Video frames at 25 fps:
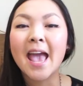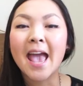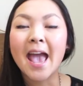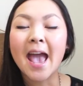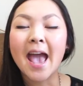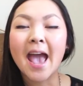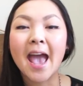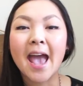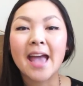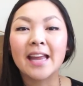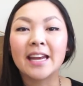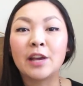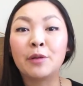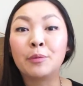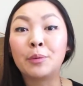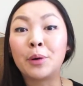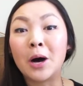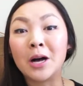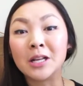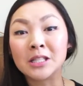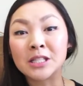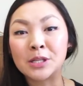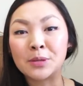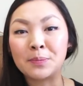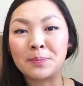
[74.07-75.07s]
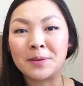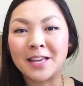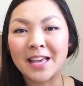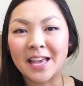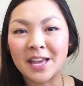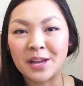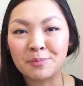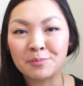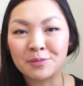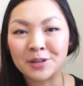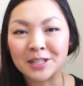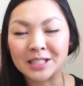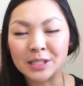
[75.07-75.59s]
and it will also be
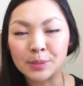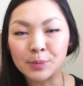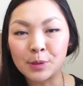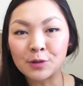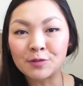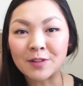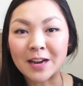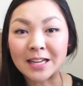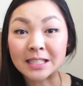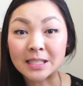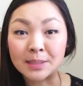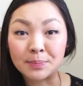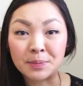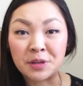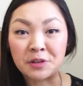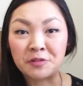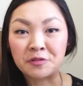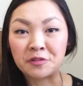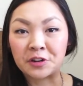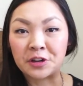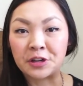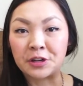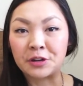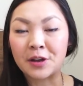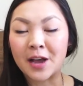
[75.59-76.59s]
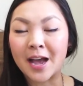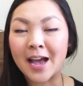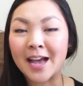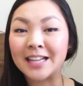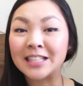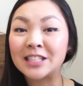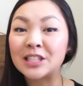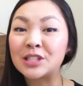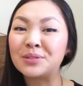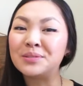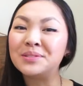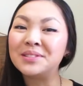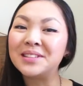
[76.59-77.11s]
a printable recipe for you
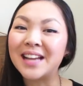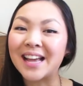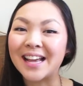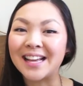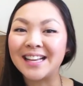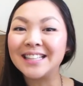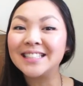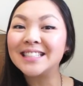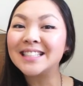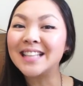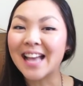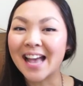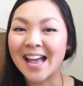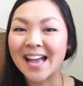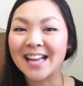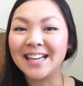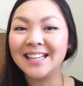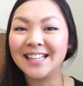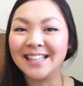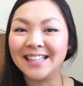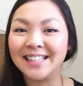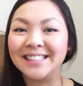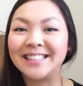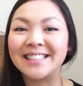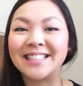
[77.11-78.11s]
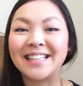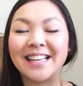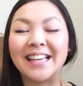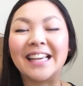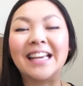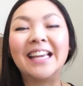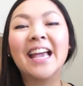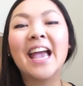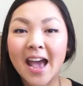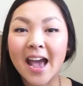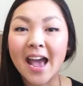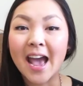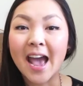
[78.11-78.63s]
guys, so nice and
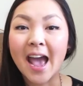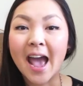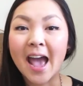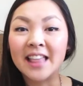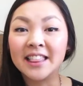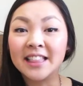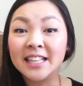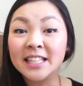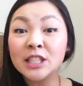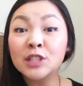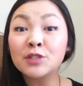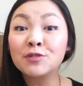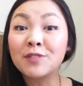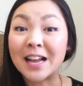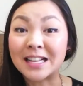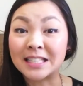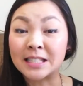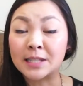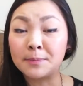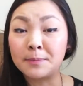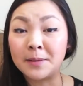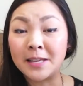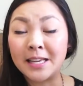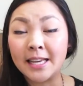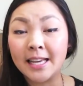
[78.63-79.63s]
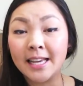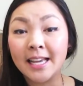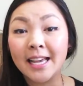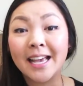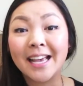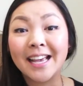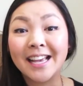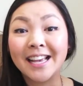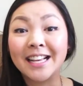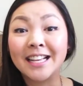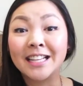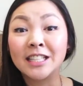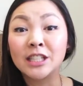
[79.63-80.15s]
easy. And this
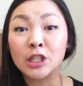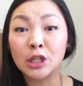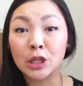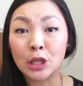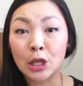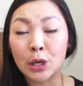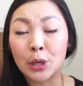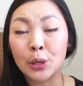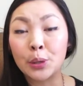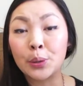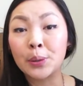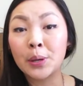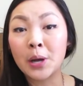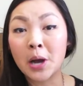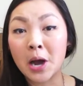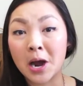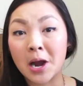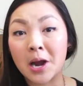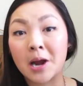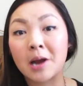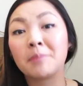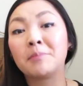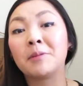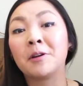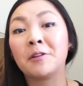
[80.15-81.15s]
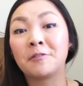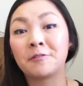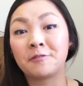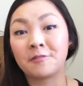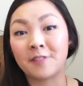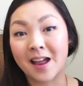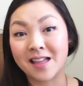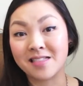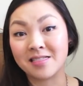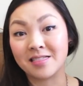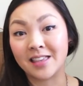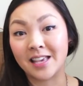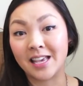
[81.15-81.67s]
recipe is low-carb
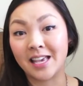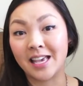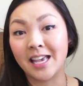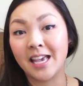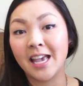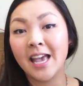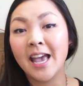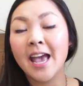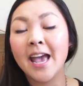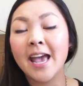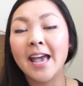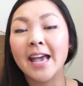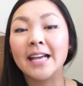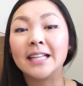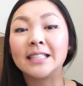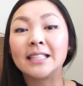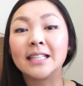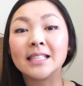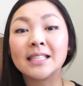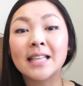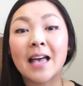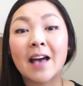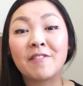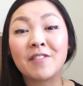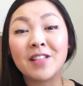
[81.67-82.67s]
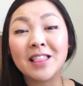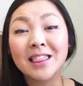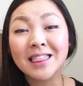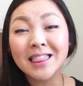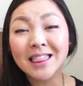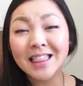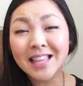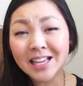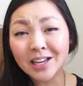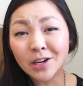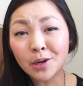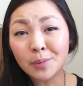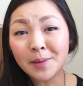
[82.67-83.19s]
friendly. It does have a
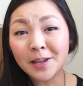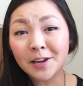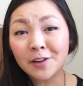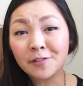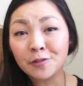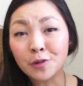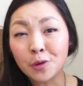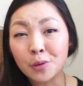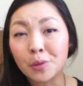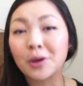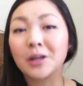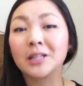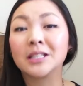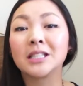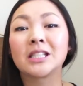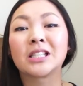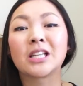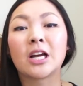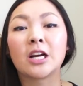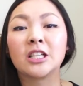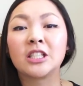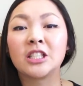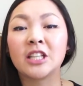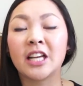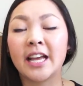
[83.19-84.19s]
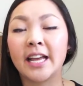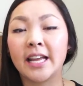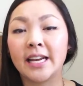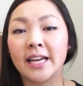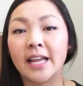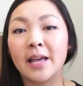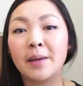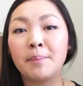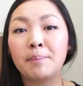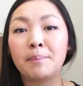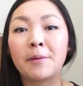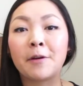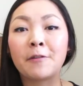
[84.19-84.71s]
little bit of cornstarch in
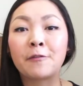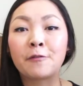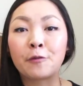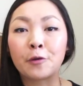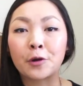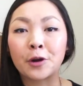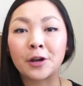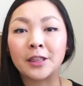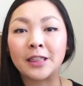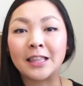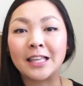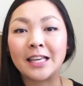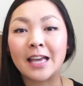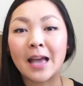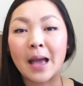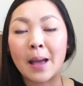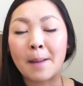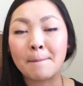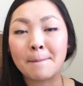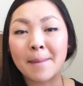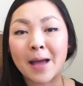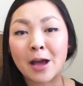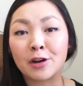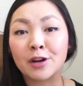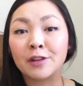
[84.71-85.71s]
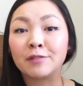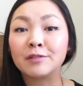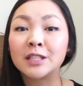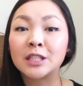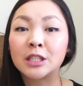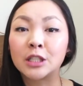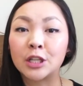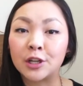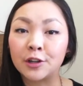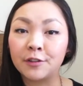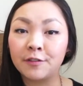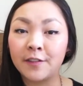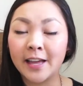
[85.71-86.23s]
it, but for the amount of
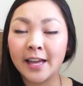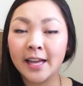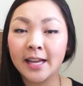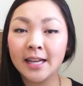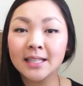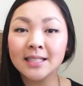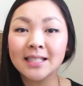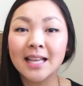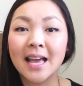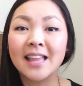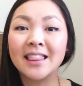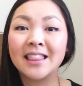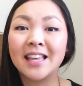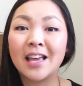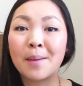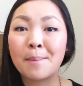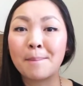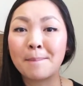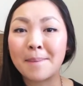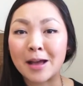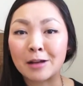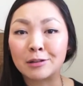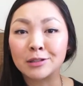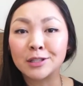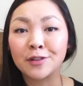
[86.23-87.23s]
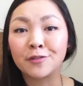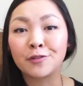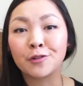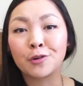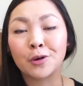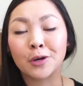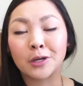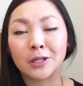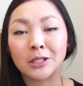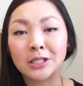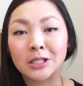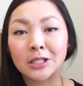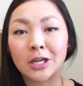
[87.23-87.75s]
servings and the amount of
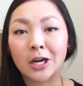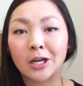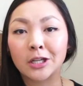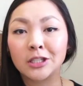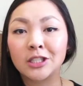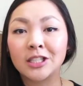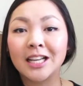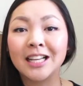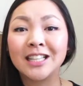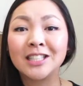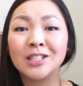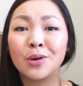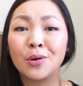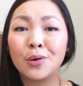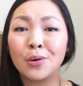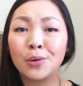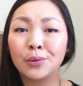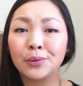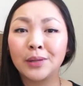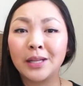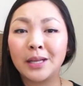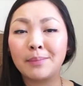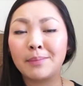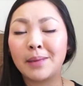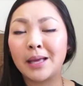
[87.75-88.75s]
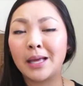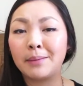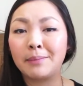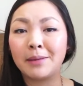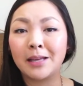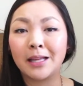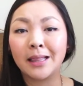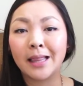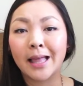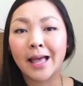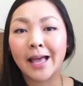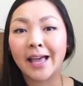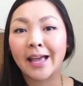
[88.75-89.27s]
cornstarch, it's only
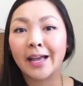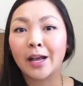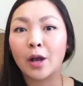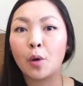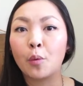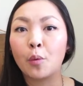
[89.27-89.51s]
maybe like